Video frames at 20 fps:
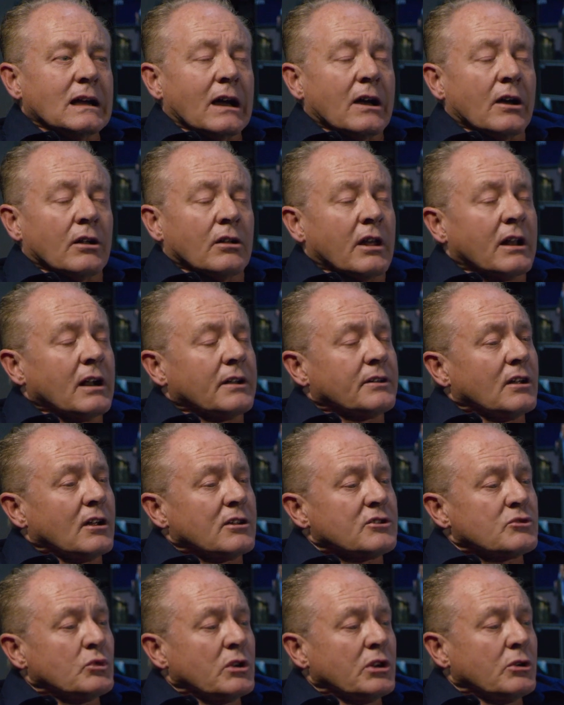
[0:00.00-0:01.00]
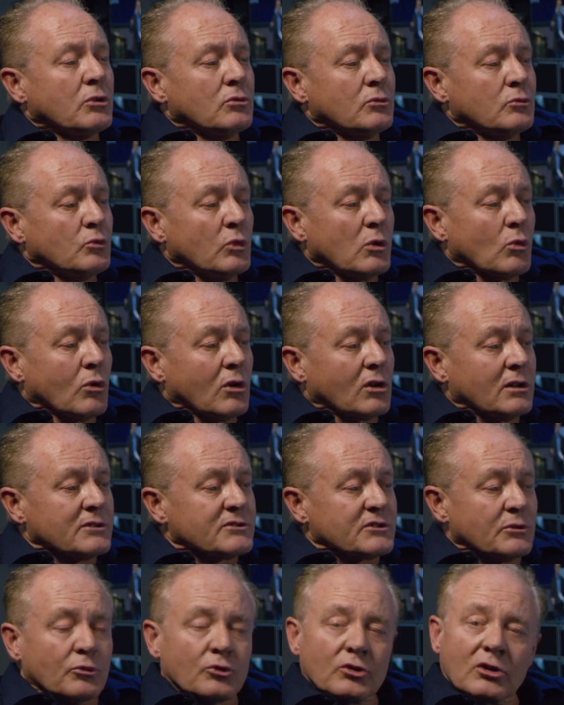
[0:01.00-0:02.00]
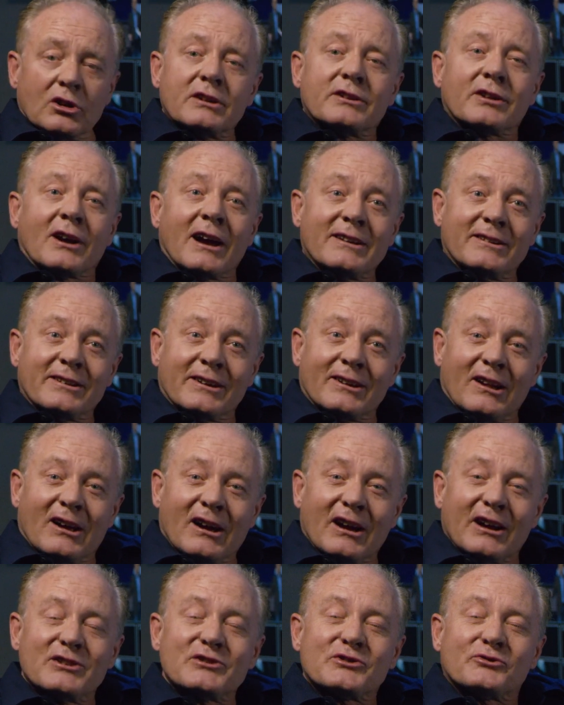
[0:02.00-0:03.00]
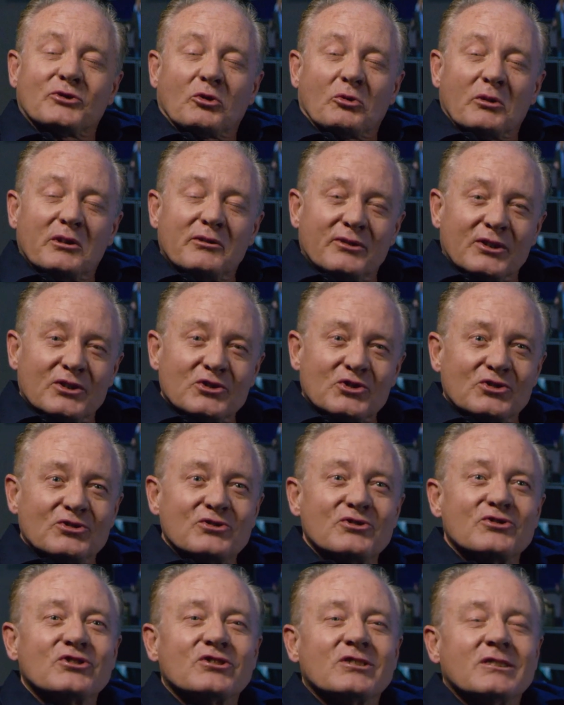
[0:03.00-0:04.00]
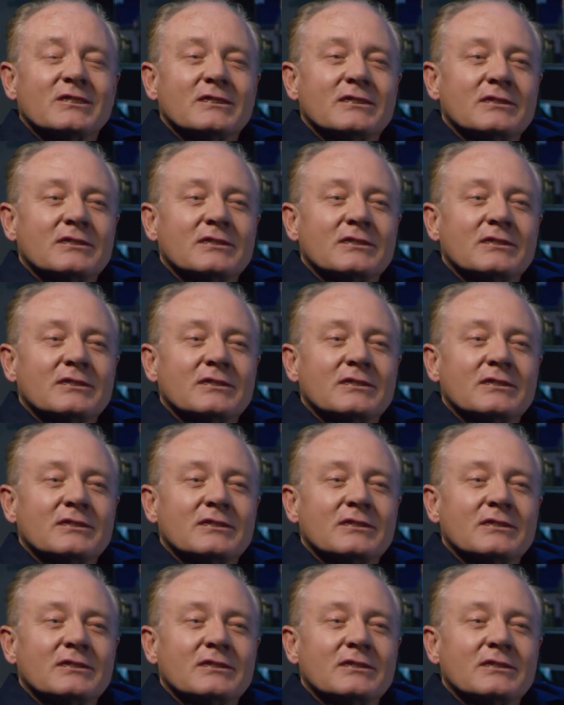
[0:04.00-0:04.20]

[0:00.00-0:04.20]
A lot of times we work on some really tight deadlines for revisions,